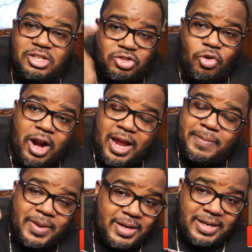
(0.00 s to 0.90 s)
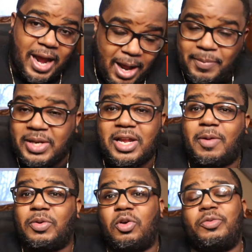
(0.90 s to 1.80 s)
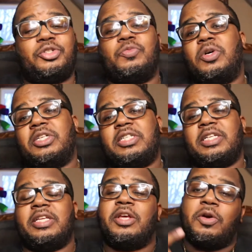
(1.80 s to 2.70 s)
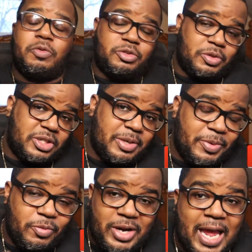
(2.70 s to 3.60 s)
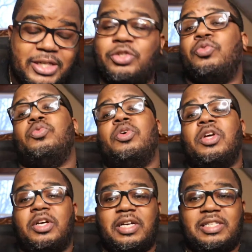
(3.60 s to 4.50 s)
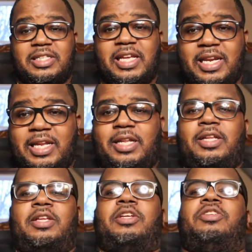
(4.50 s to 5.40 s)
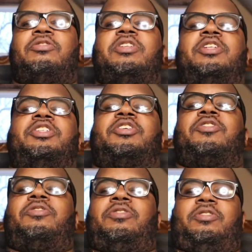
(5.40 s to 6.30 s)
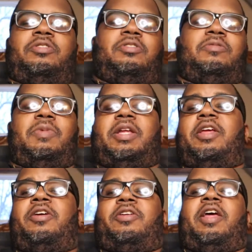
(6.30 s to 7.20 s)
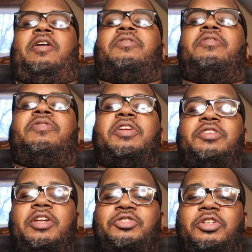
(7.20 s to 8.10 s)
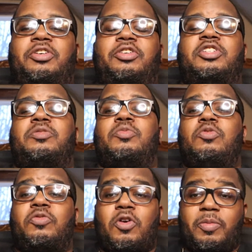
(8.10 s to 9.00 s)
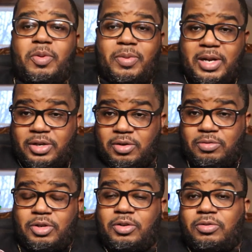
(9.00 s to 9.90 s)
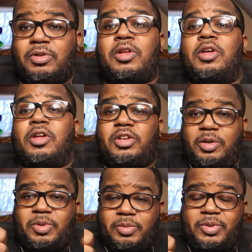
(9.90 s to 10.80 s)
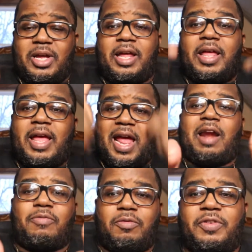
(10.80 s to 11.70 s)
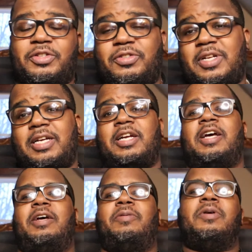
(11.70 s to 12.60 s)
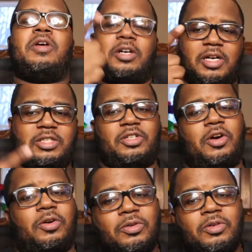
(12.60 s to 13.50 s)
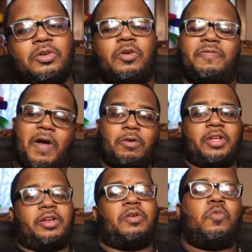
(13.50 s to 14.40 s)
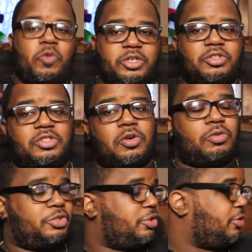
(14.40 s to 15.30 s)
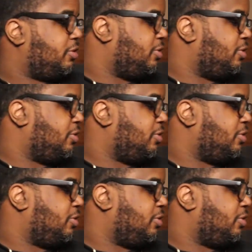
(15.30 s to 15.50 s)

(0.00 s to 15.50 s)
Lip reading: subscribe, comment down below what you want to see, what you want to see me react to. Let's get it. You see the shirt? My character Afro Avenger, that drink looking smooth for all the people that don't know. www.afroavenger.com. Let's go. Falcon Winter Soldier.